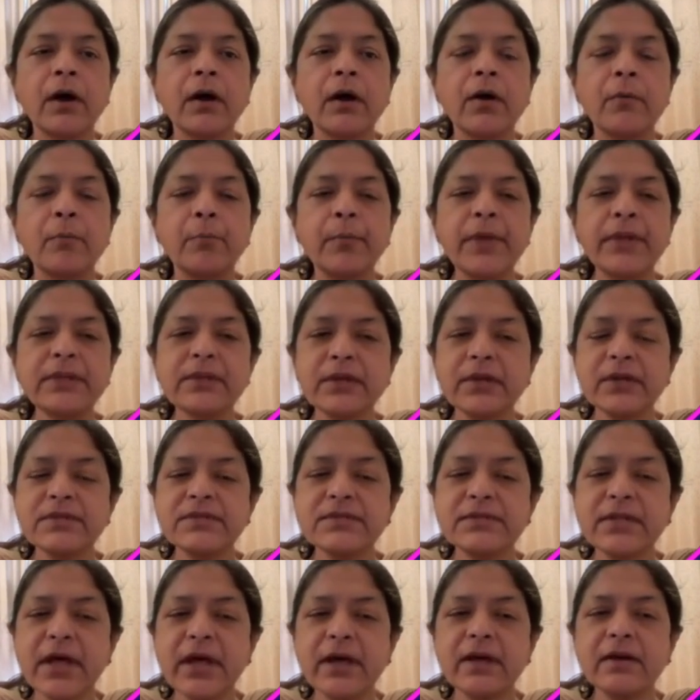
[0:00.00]
Myth
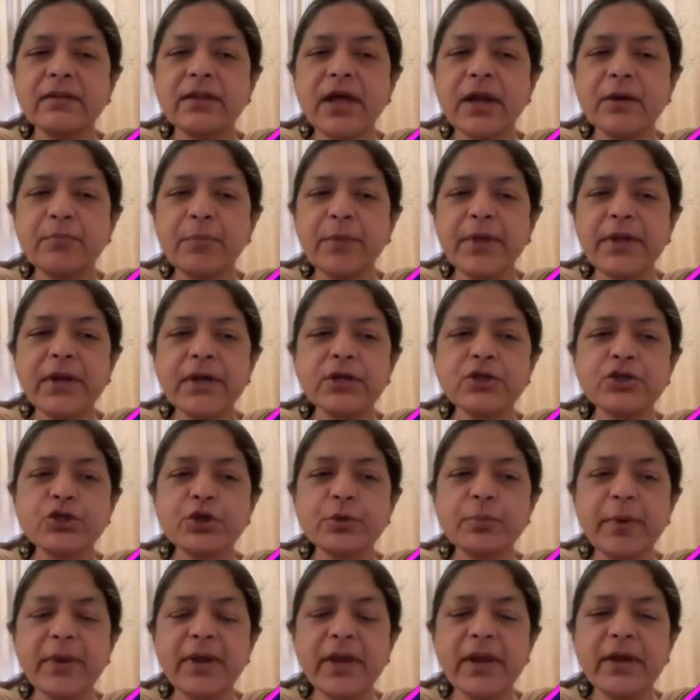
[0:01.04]
is there that periods
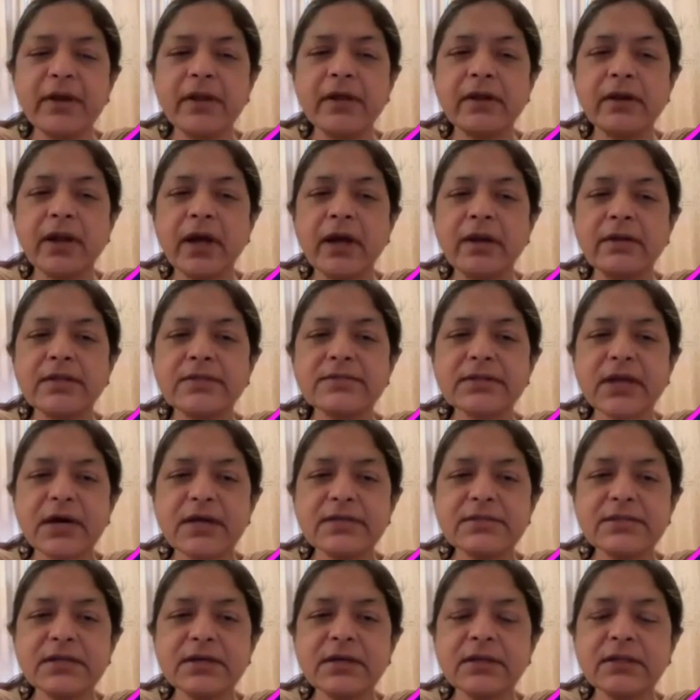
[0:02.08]
should be hidden, and
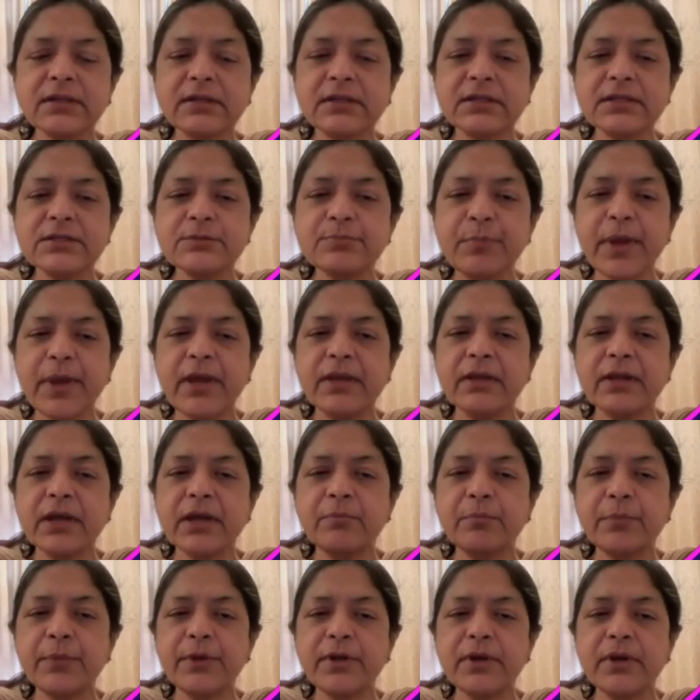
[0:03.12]
discussing these pain
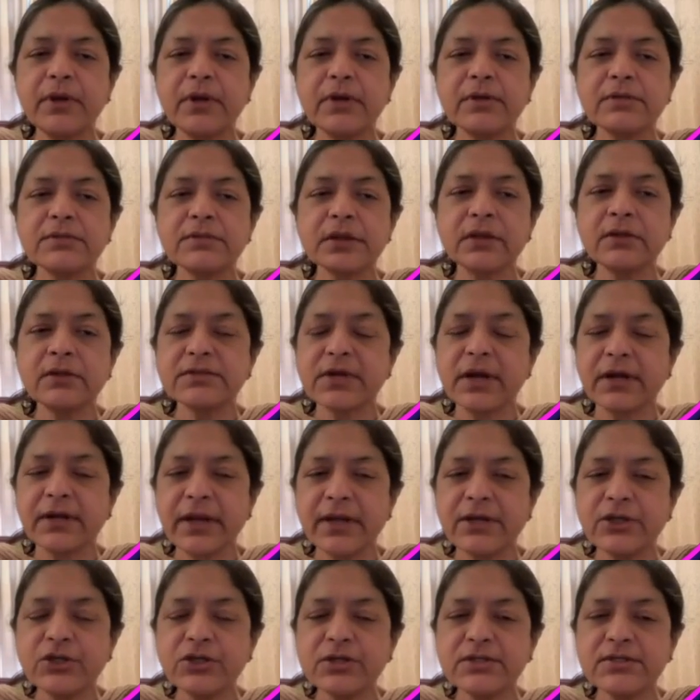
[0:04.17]
and periods is
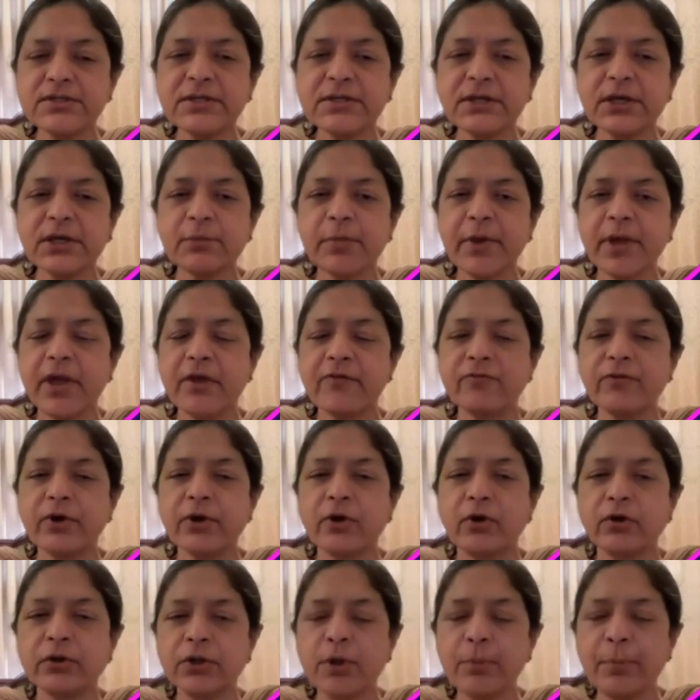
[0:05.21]
attention seeking behavior
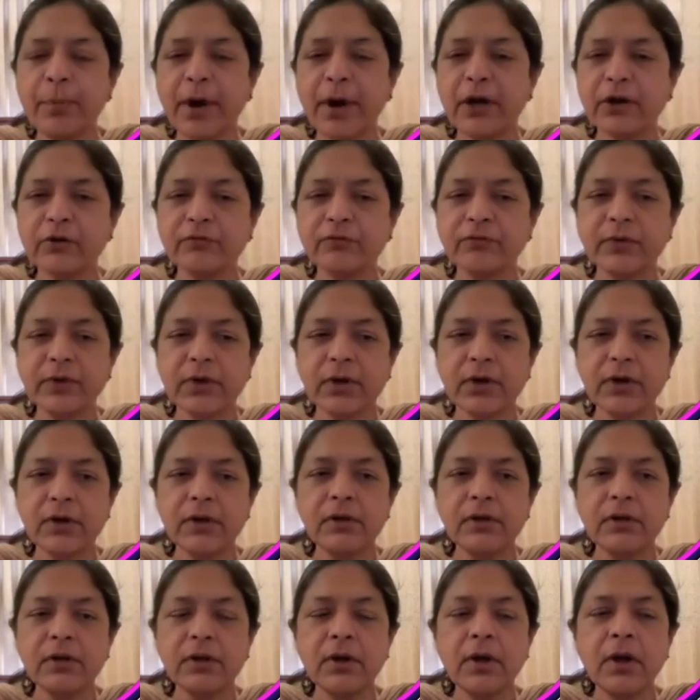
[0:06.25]
on the part of the girl.
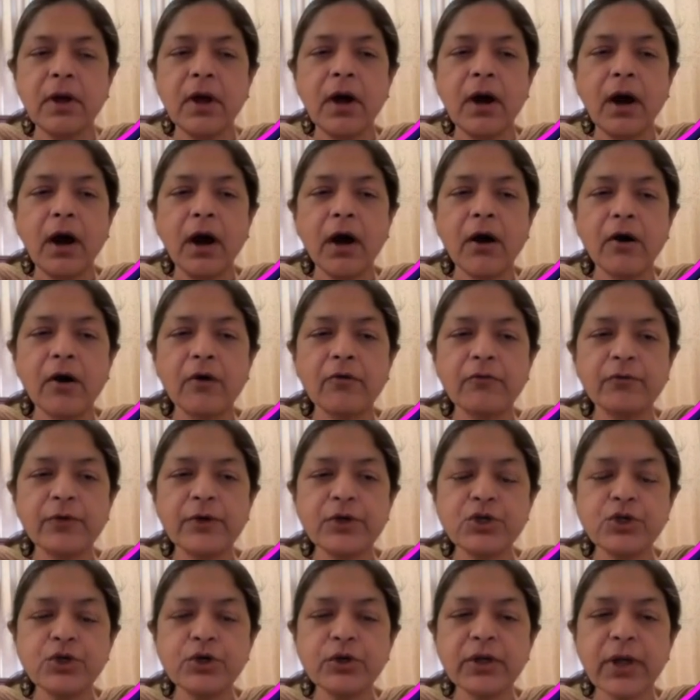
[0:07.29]
We
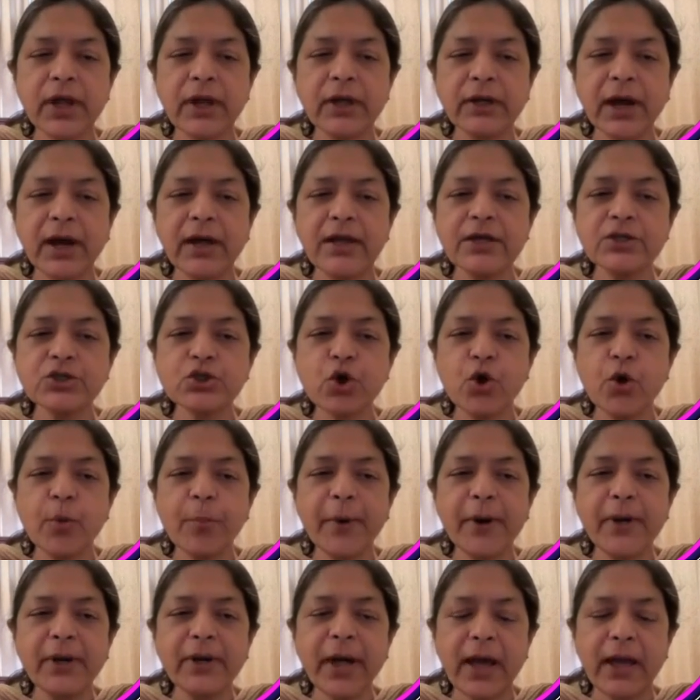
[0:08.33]
should encourage
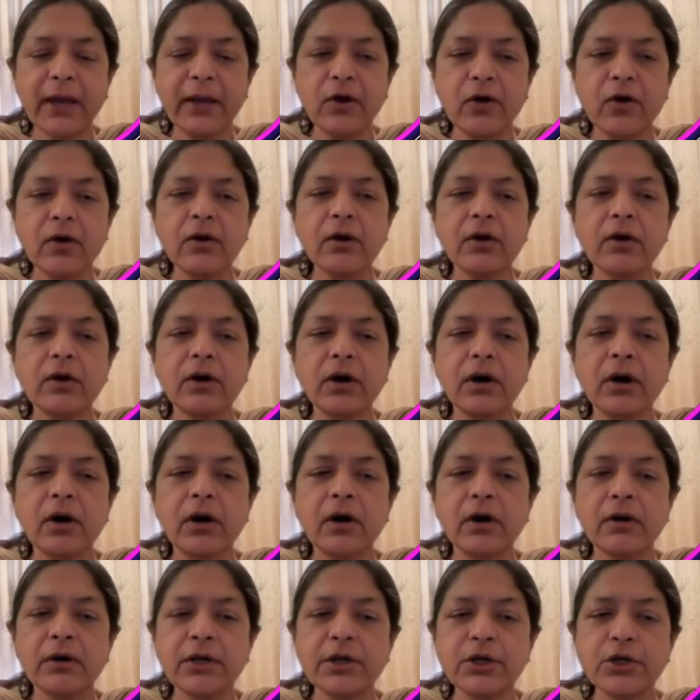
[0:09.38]
open dialogue,
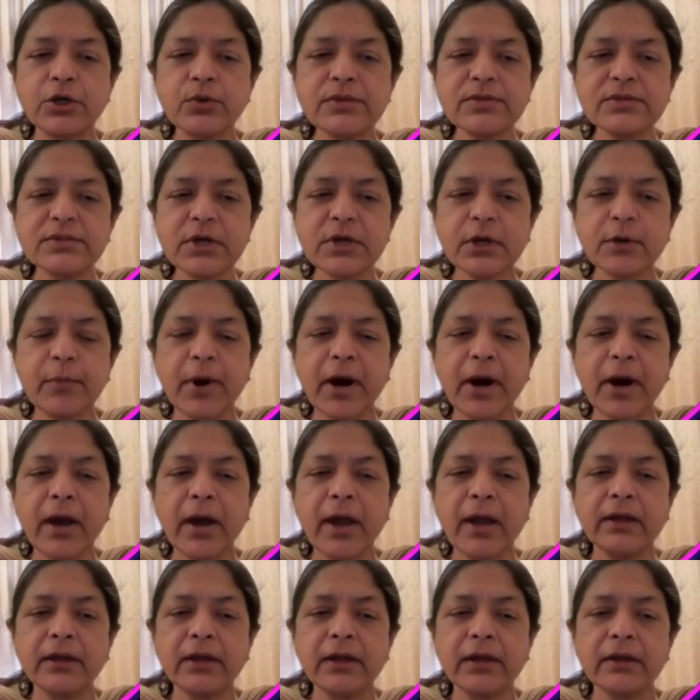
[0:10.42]
reduce stigma,
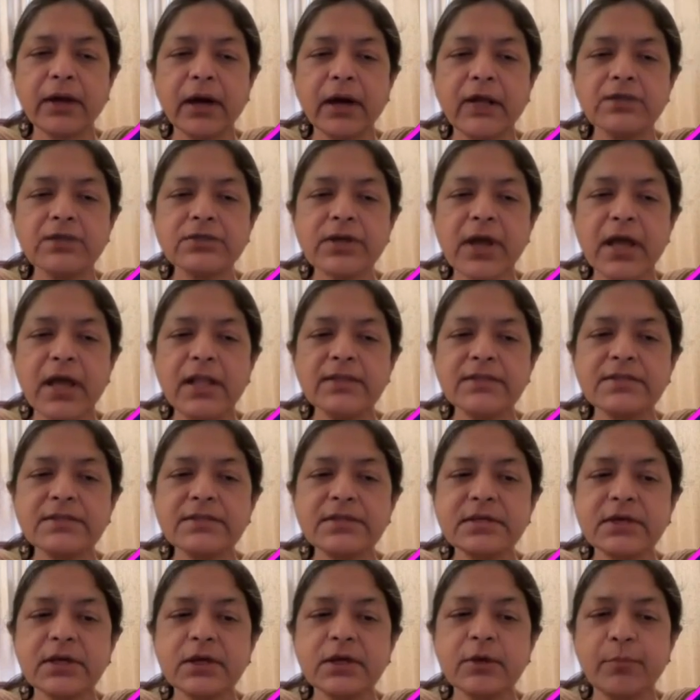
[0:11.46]
and encourage health
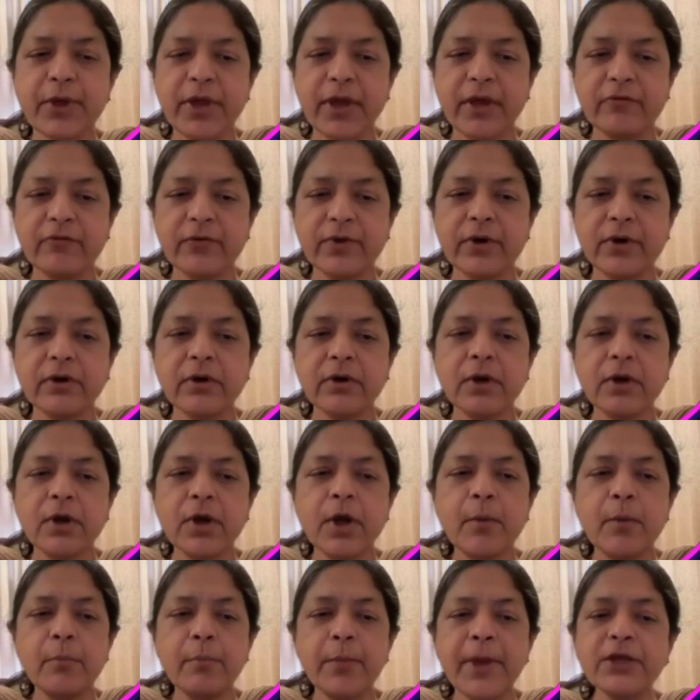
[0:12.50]
seeking behavior.
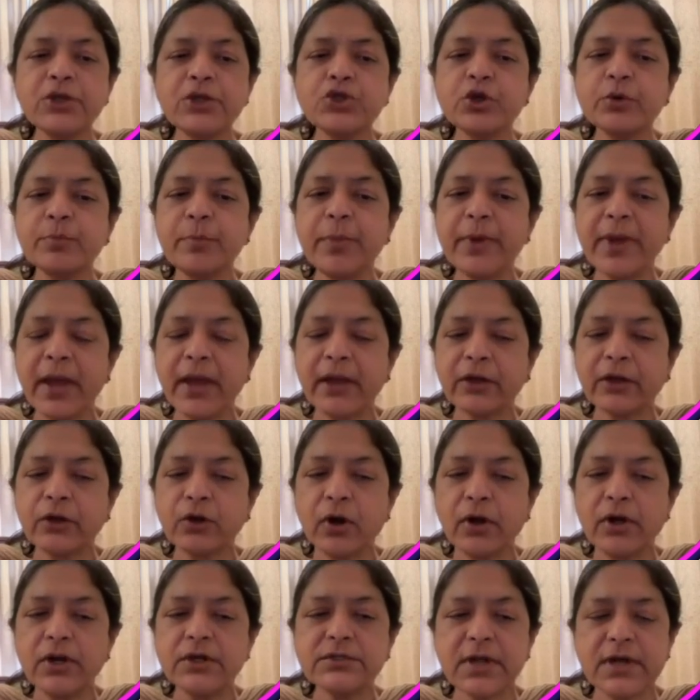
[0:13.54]
Pain should be
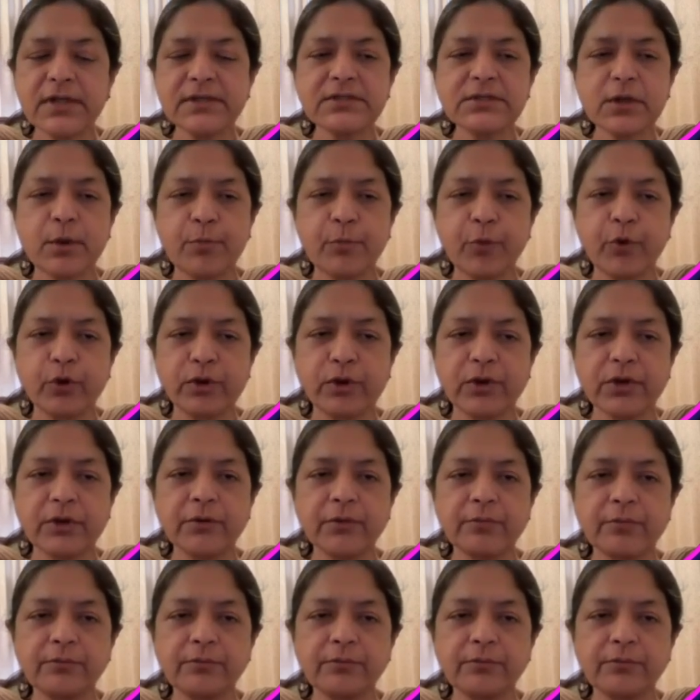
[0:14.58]
acknowledged and supported.